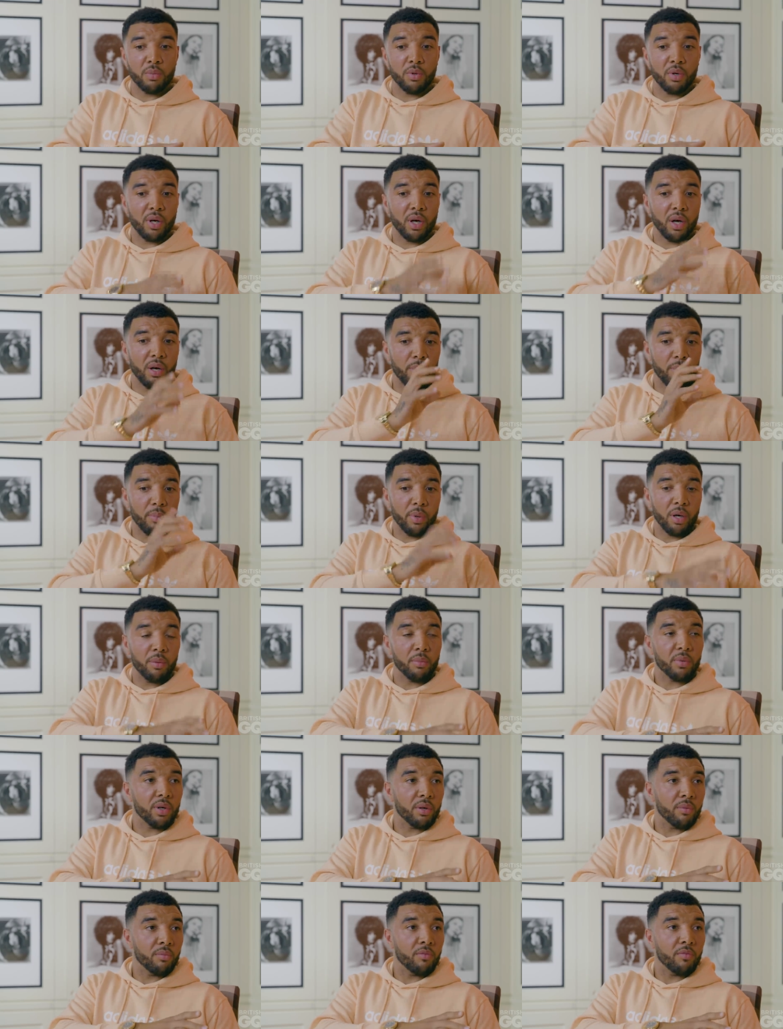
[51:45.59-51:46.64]
but at
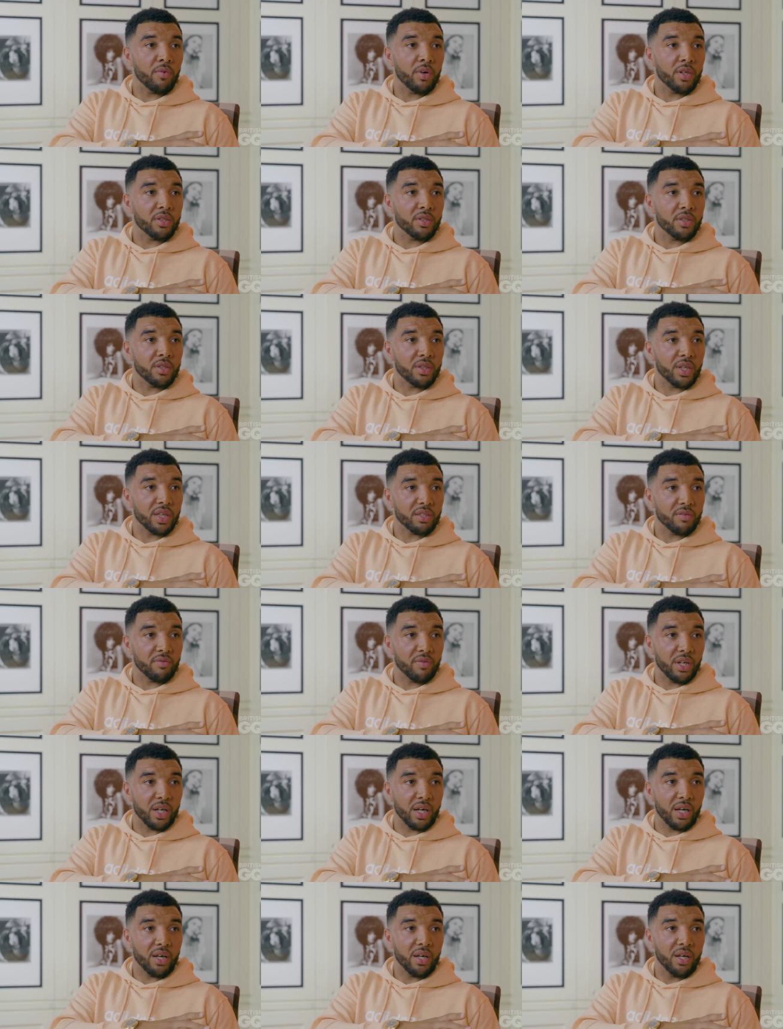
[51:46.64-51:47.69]
Birmingham versus Aston
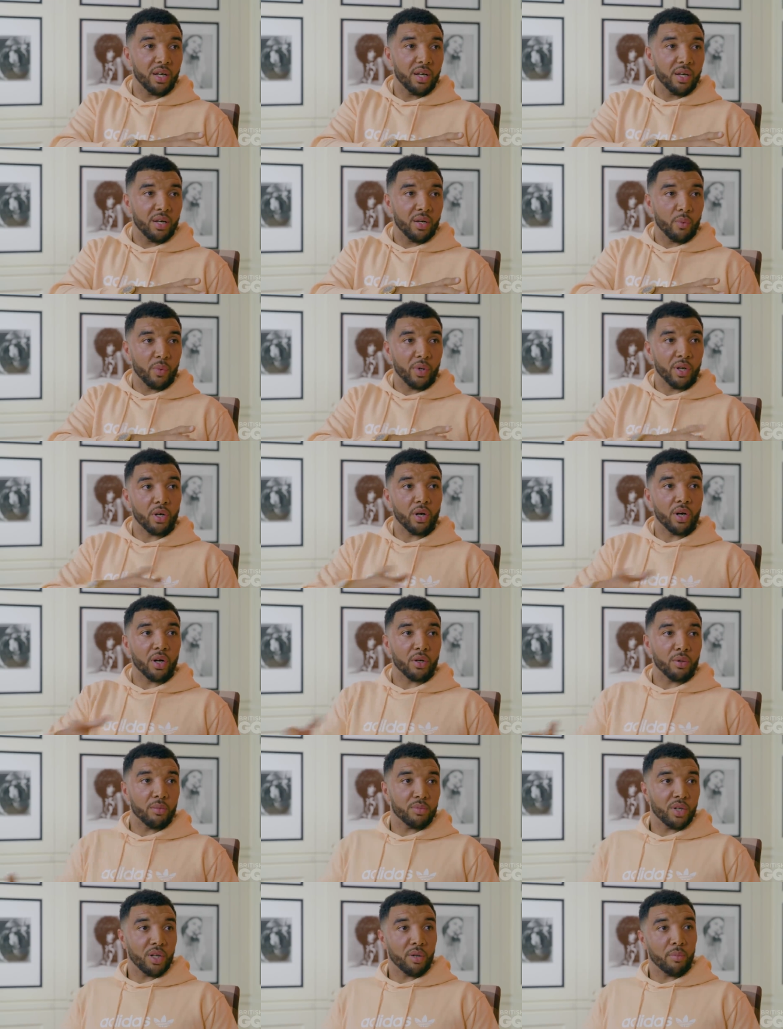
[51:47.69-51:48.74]
Villa, when a guy
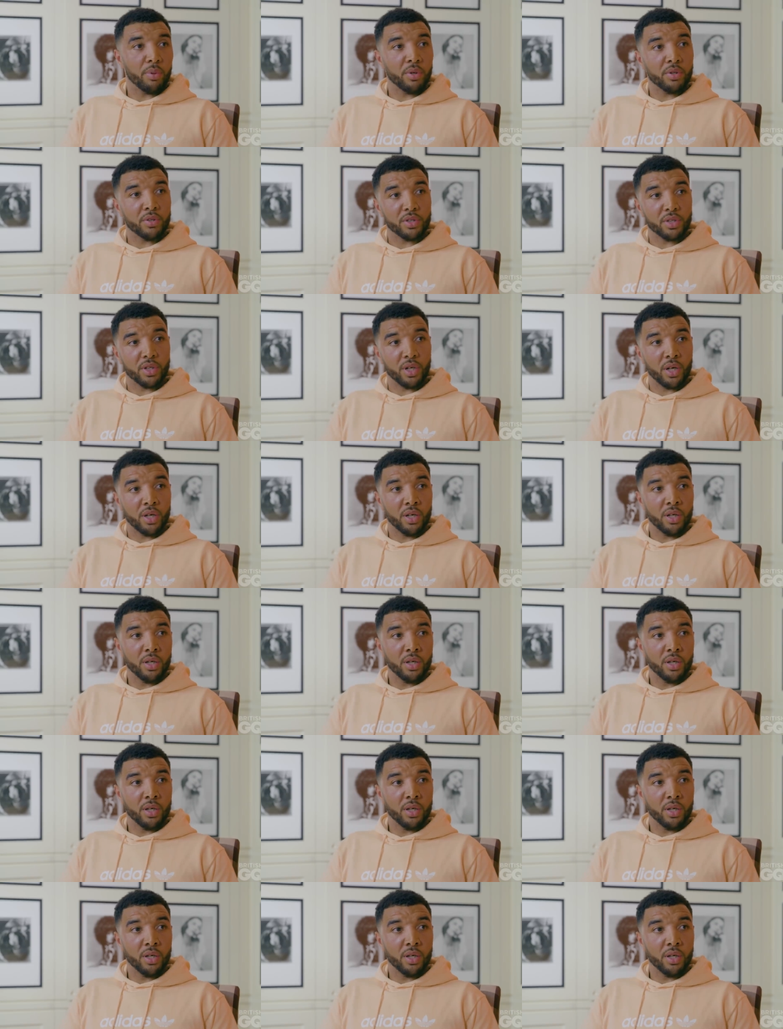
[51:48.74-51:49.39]
comes on and punches the guy.